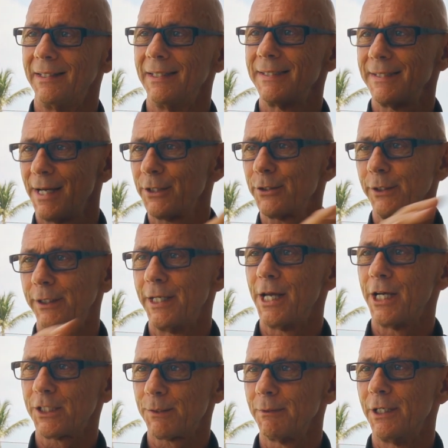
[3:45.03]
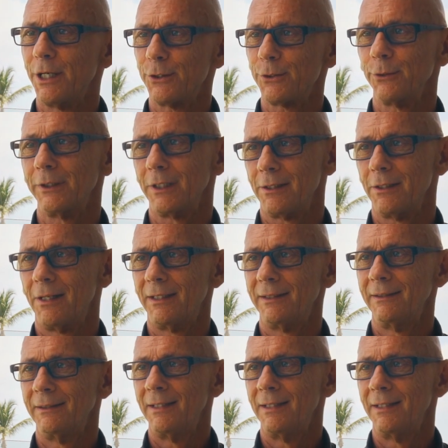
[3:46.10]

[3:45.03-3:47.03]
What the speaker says: It's actually an exponential decline.